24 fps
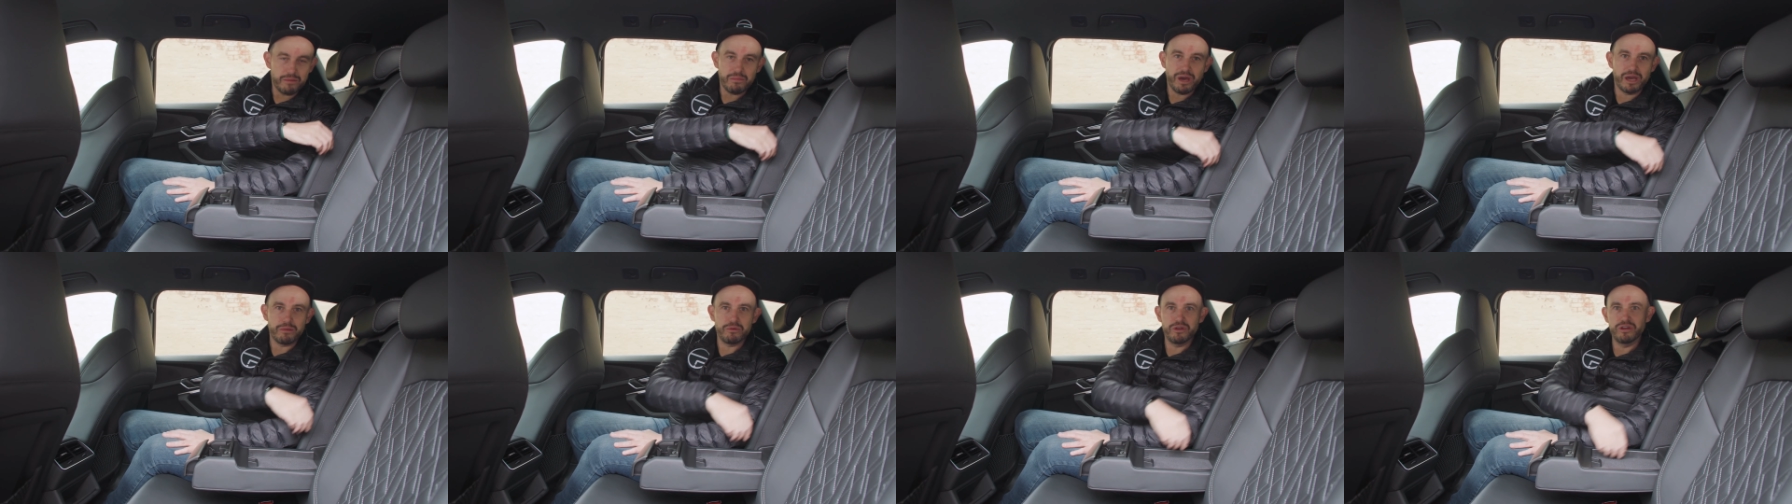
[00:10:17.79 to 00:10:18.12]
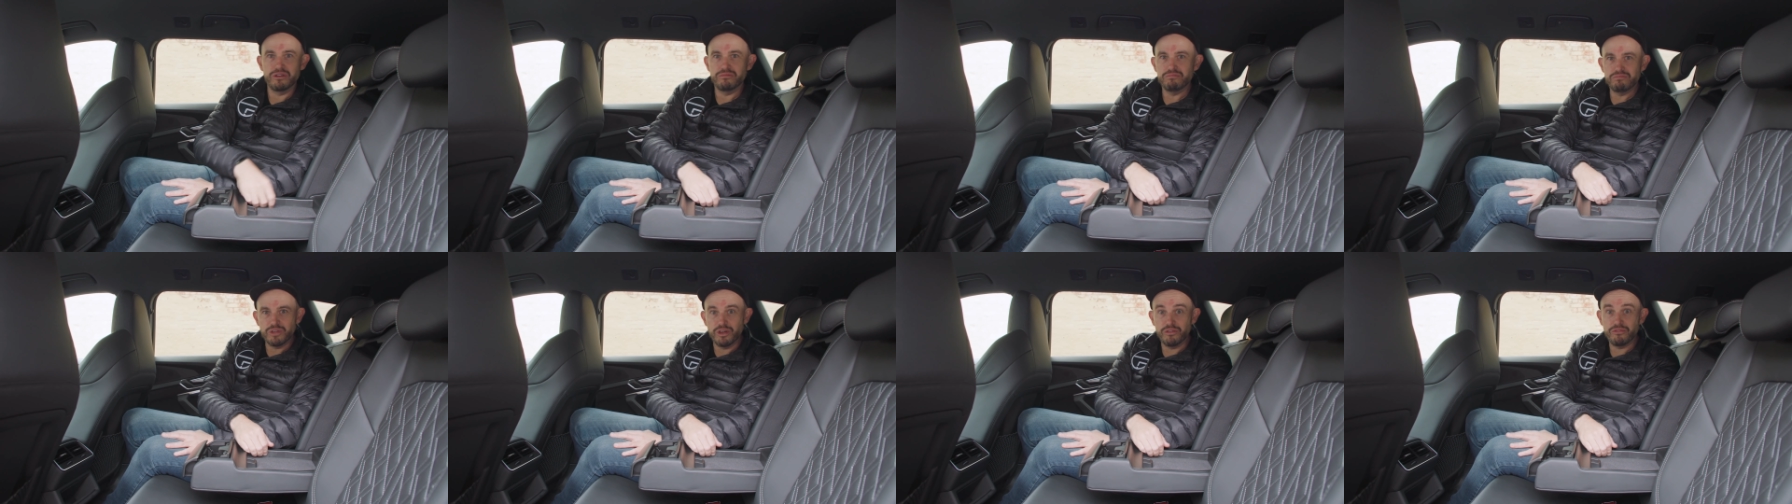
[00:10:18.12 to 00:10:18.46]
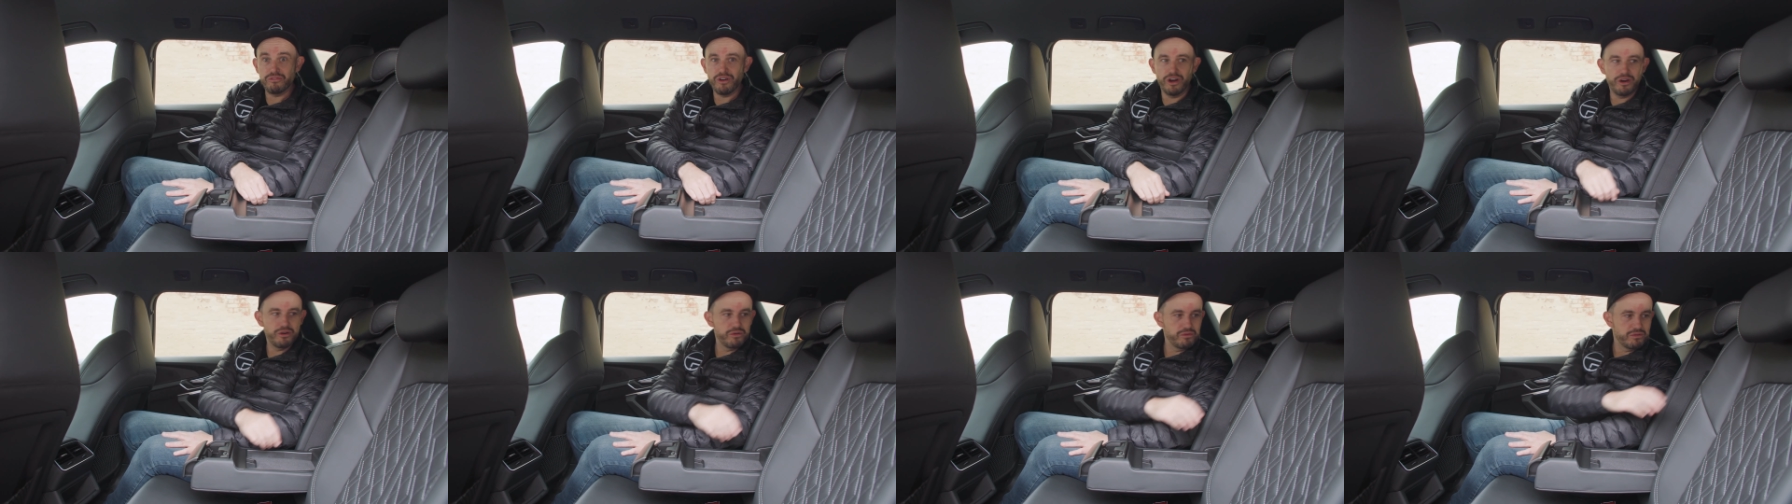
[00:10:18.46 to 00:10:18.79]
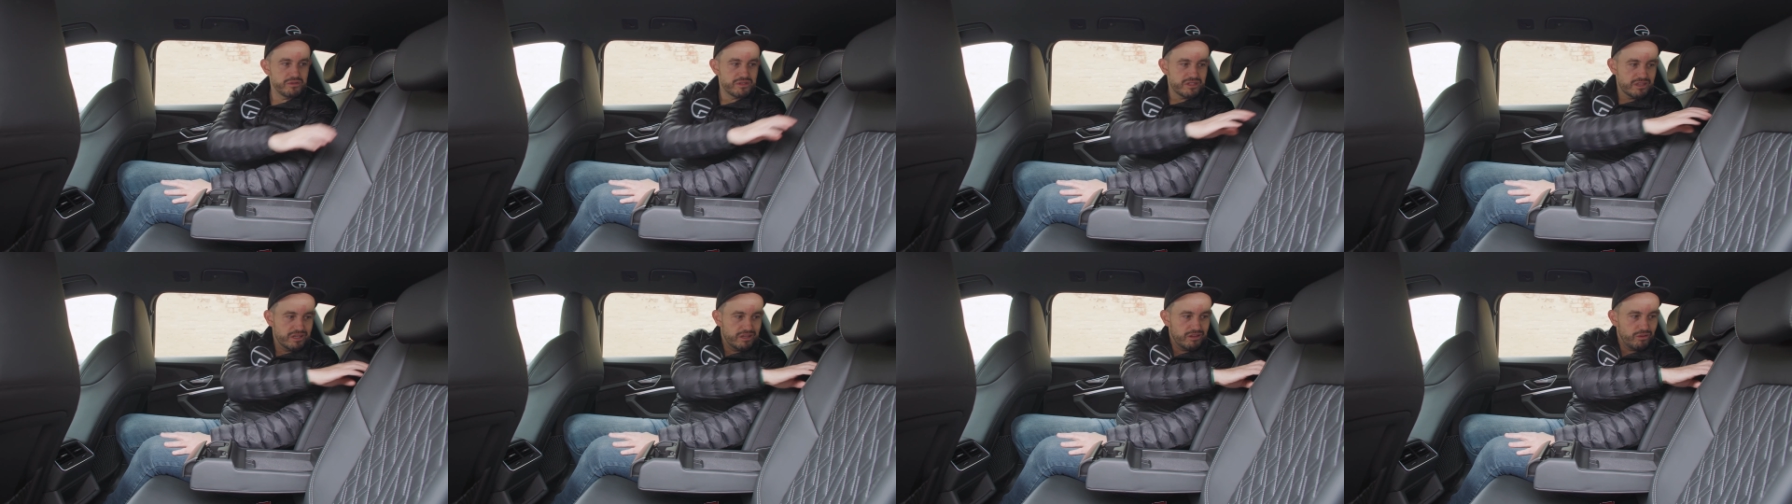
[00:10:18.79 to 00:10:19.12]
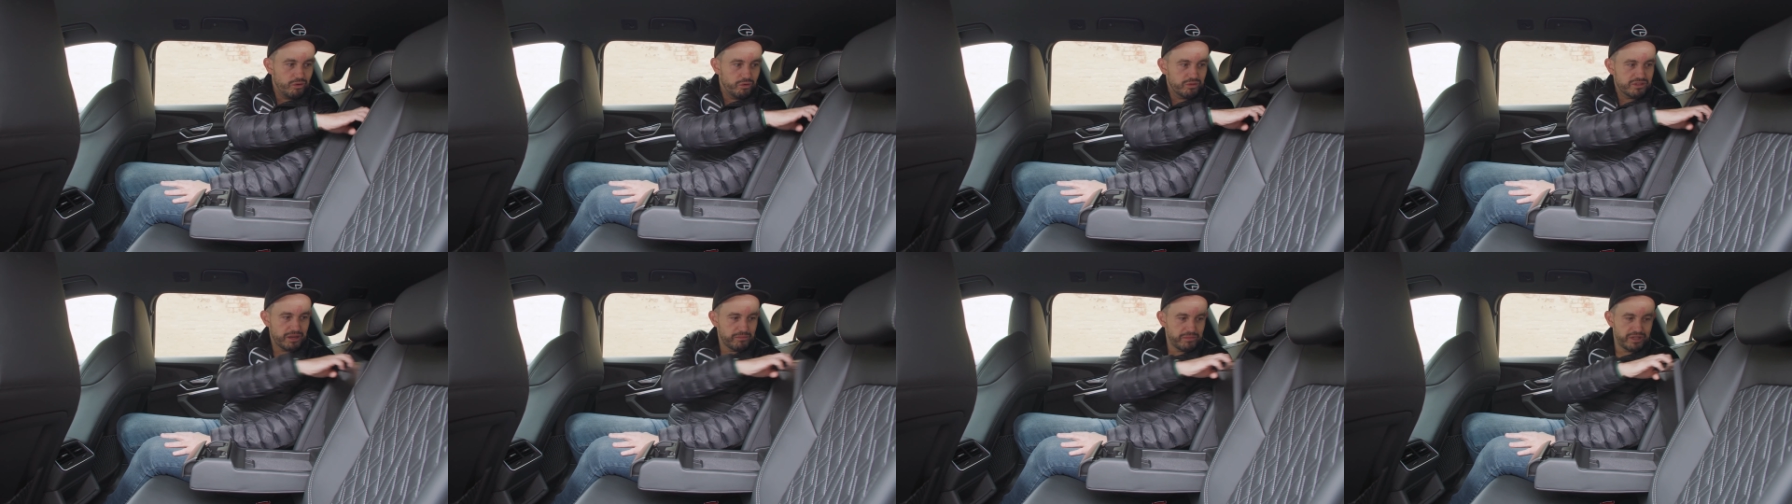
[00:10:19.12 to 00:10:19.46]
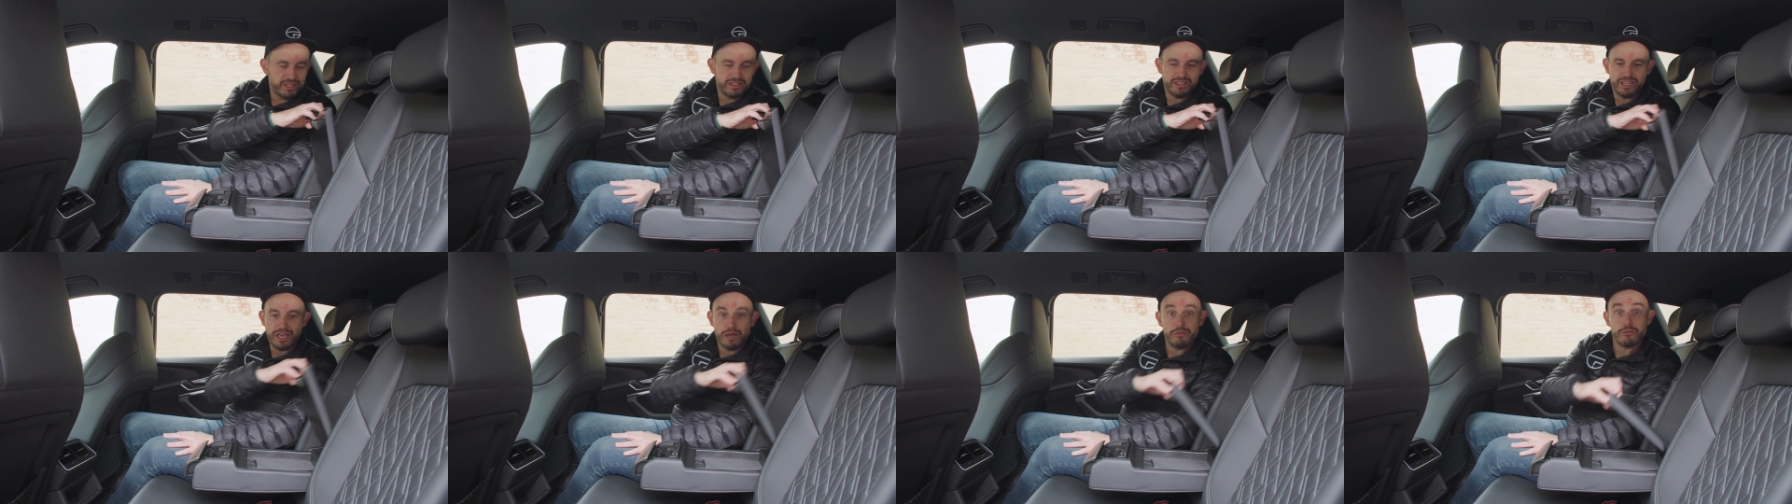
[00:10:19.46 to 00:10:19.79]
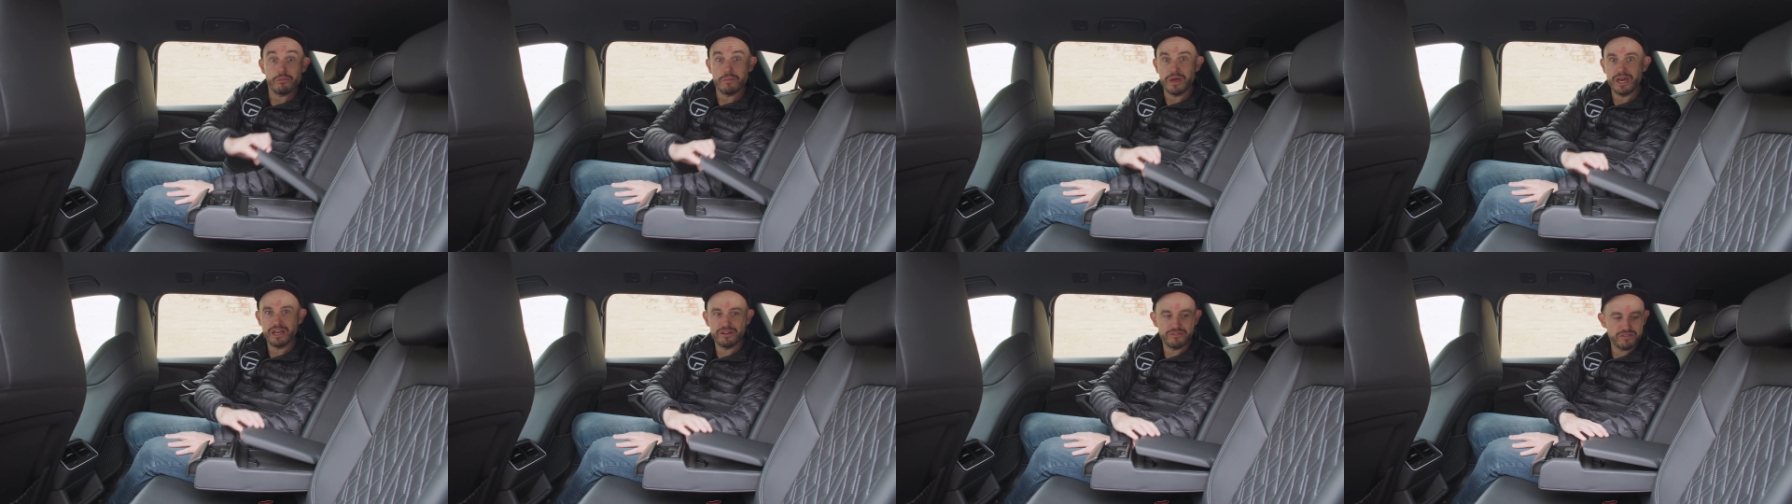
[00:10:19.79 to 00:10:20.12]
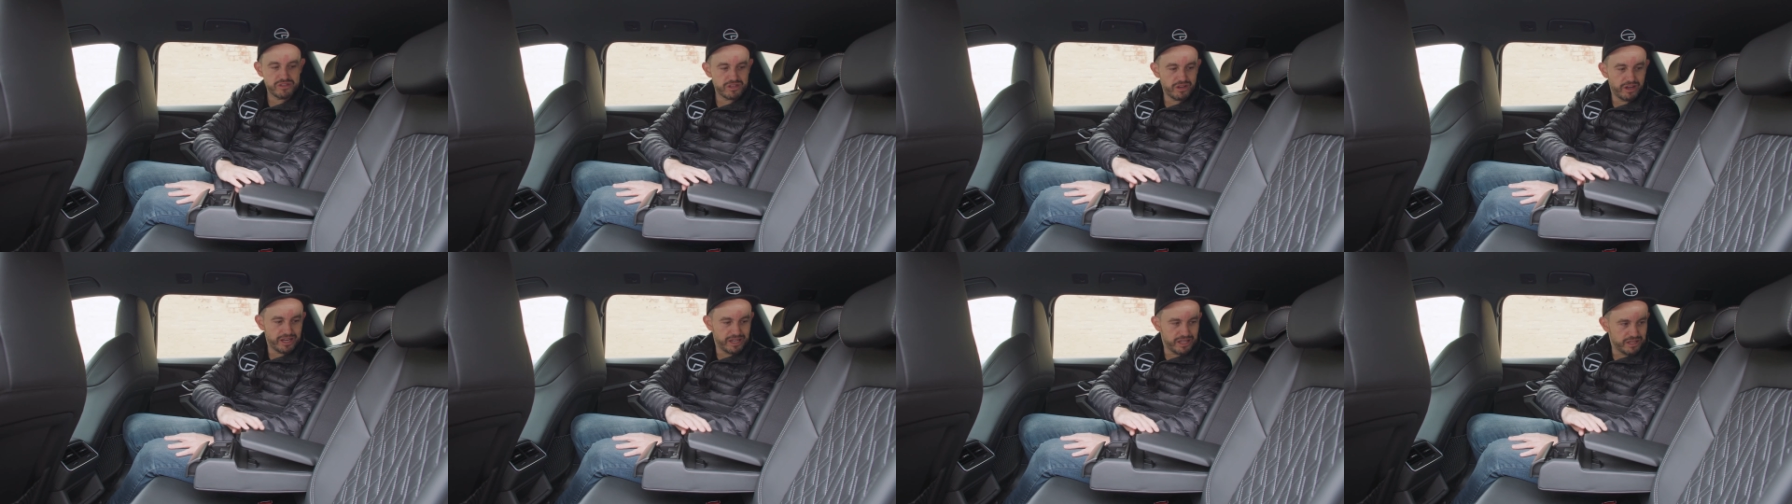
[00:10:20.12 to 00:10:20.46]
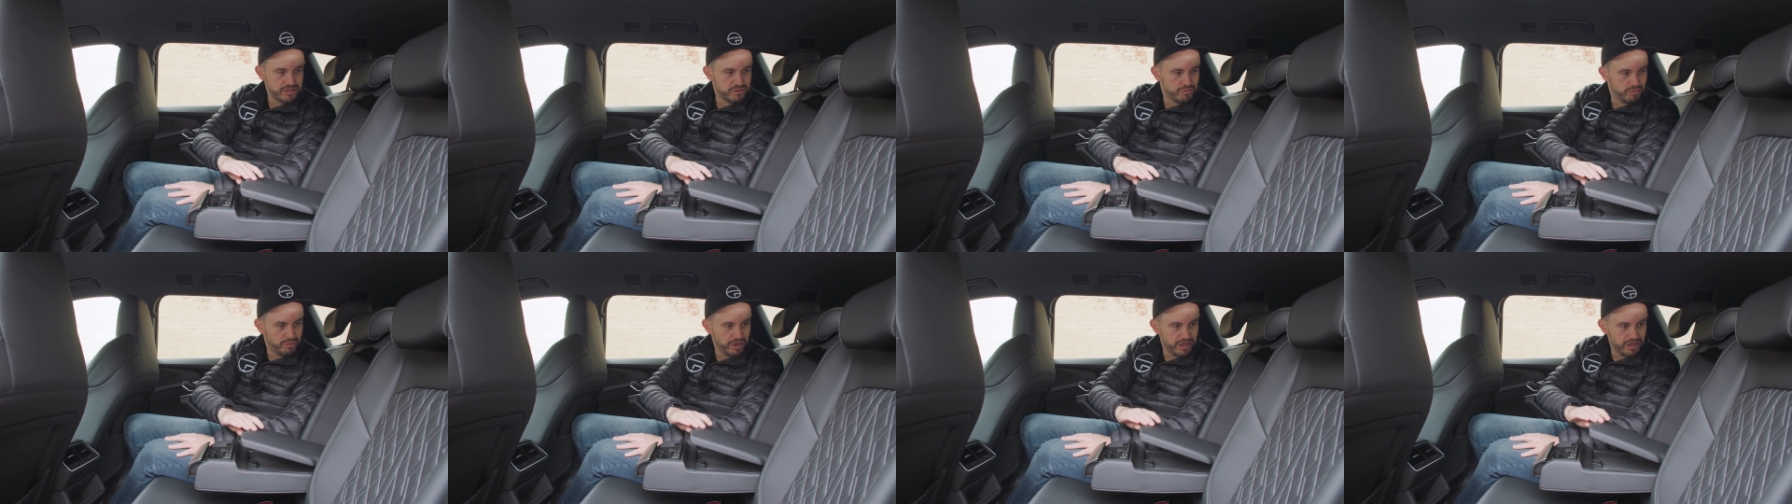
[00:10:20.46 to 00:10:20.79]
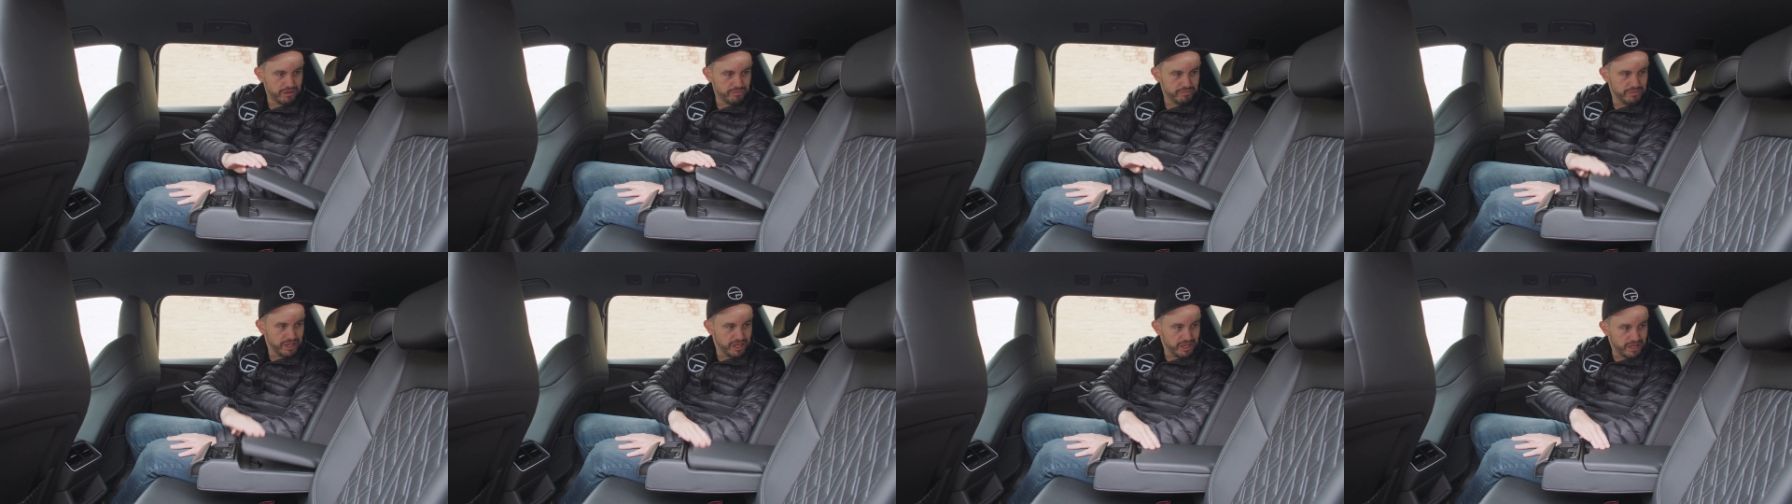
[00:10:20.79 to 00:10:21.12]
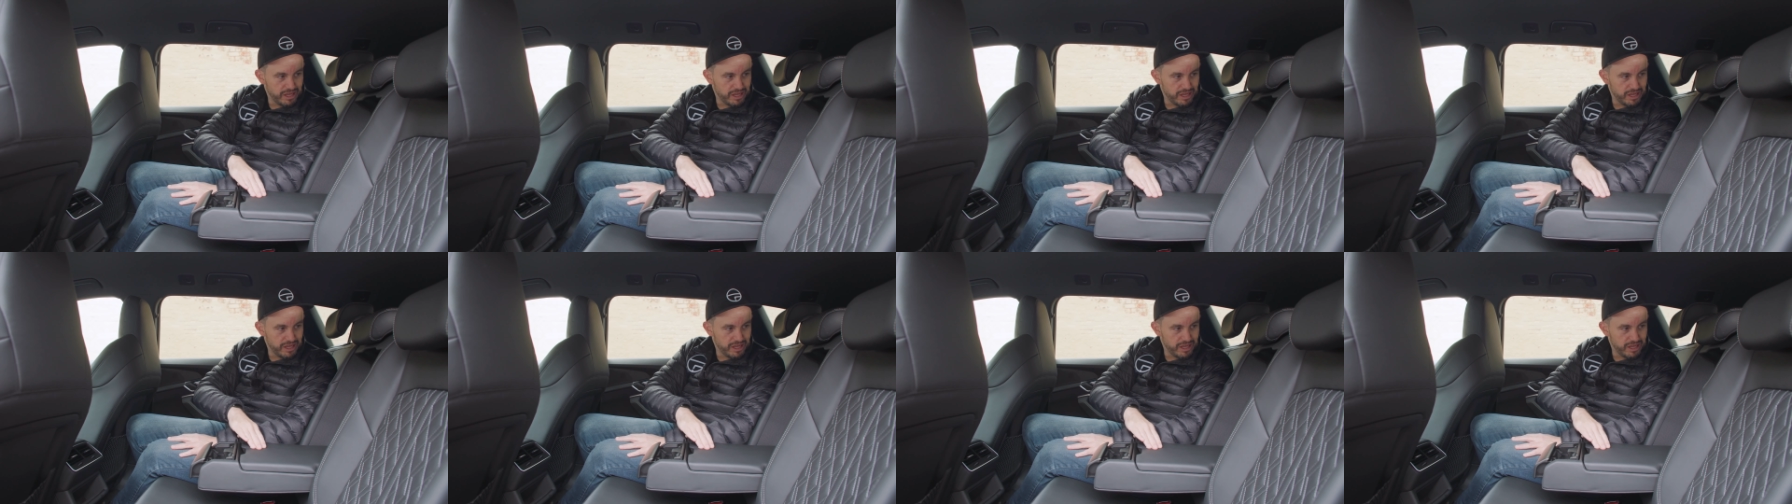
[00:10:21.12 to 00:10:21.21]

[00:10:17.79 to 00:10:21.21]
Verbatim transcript: maybe your phones or something to keep them out of sight as well.